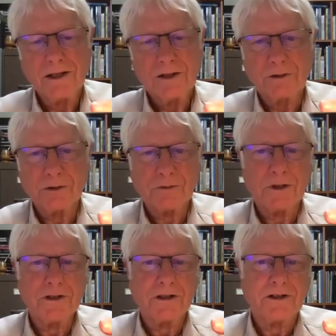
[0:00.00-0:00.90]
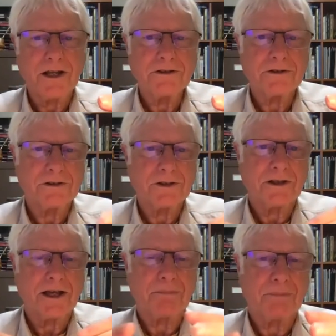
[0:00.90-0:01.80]
look for indentations in
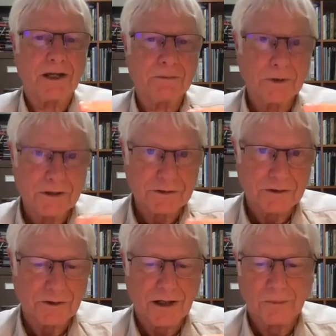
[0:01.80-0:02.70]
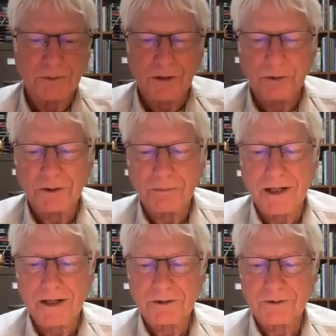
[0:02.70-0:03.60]
that bank because the trout will be holding
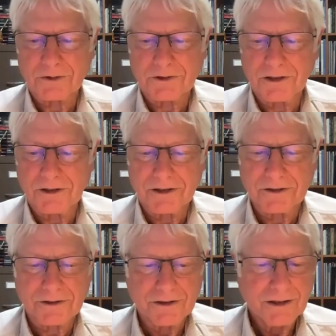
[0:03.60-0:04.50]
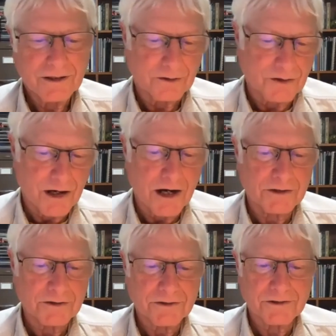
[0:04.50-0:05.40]
back in those indents,
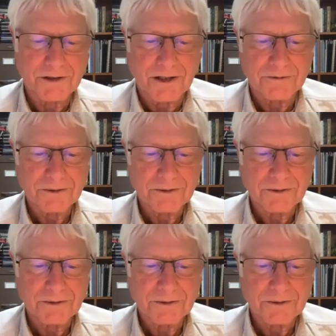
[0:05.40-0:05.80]
logs and stuff.